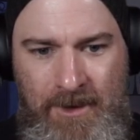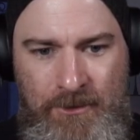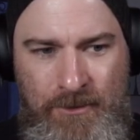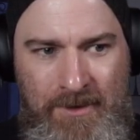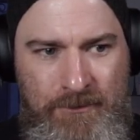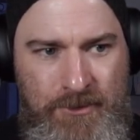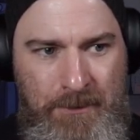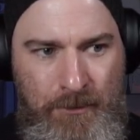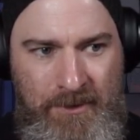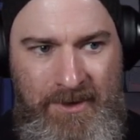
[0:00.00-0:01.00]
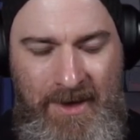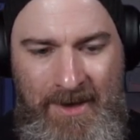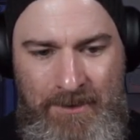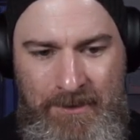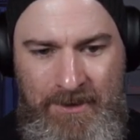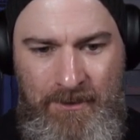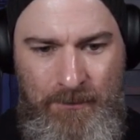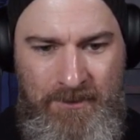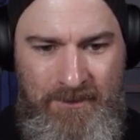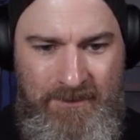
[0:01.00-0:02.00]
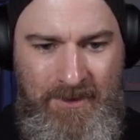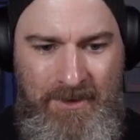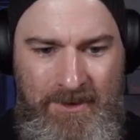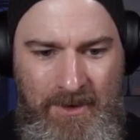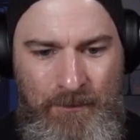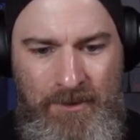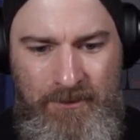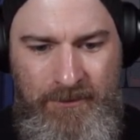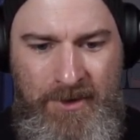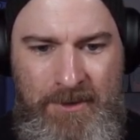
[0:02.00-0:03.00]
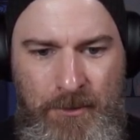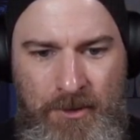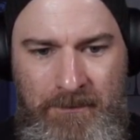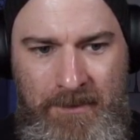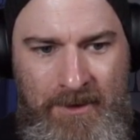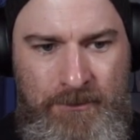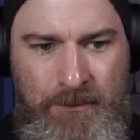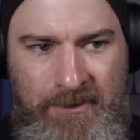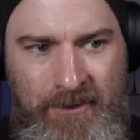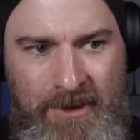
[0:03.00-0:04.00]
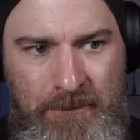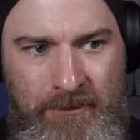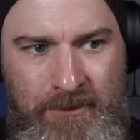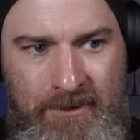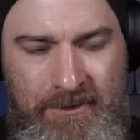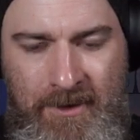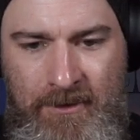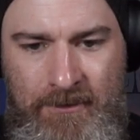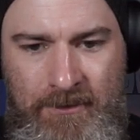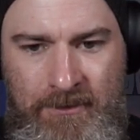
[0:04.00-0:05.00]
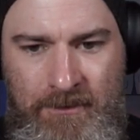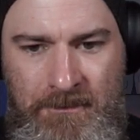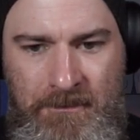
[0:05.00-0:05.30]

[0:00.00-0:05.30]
I do have trouble with the aiming with this guy. I wonder if keyboard and mouse would be viable for this character.